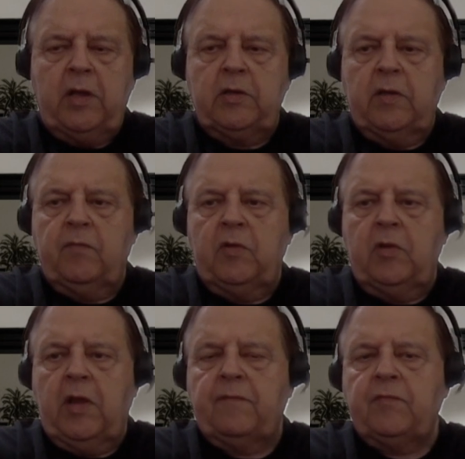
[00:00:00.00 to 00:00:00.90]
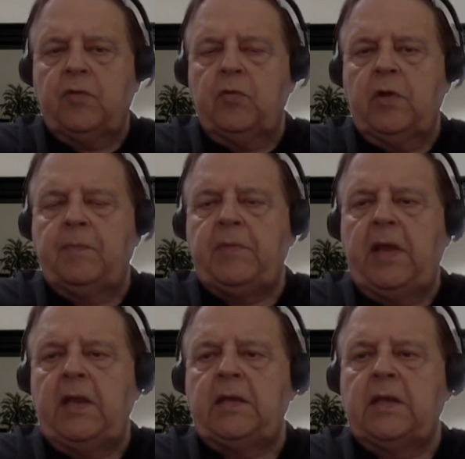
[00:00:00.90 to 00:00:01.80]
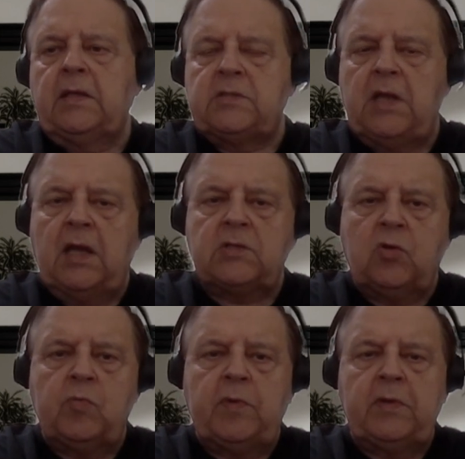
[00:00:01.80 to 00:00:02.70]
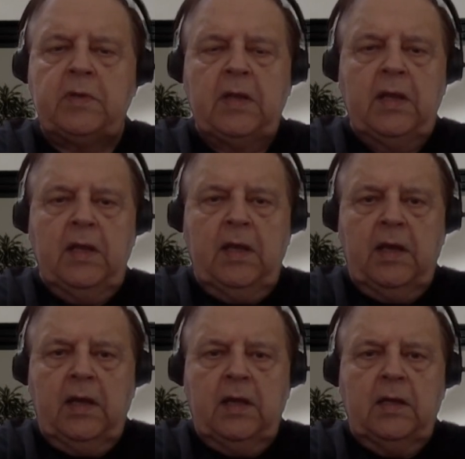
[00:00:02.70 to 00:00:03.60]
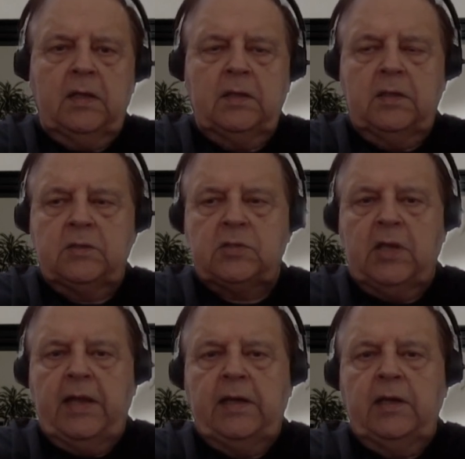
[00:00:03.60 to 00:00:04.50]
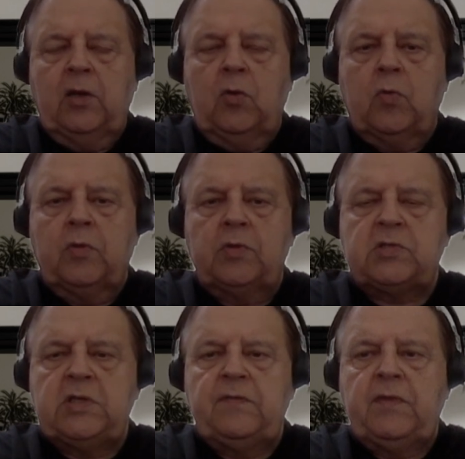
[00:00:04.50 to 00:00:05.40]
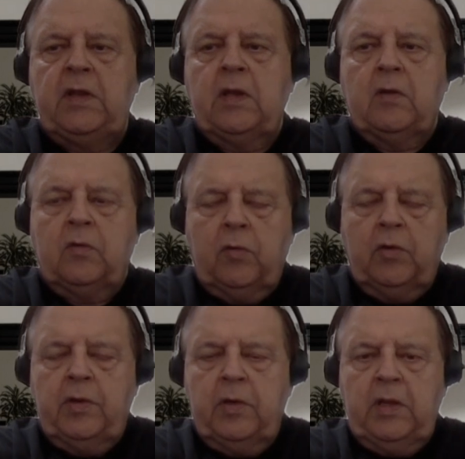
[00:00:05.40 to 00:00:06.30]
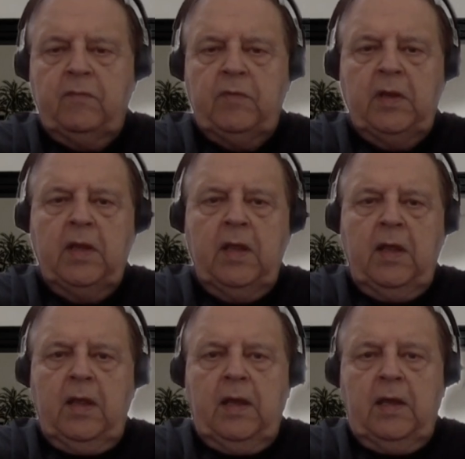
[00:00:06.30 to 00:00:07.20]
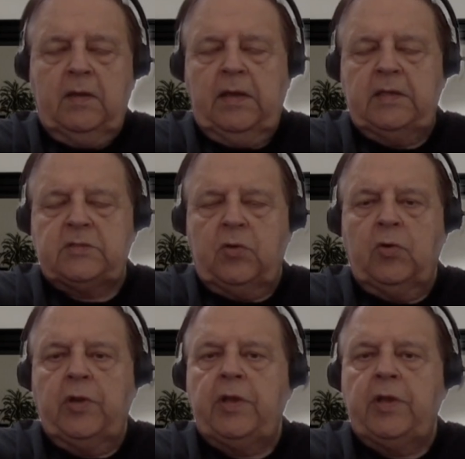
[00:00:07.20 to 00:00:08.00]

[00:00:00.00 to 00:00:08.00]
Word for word: giving you the afternoon update. Stocks opened slightly lower this evening, or early in the evening. Early in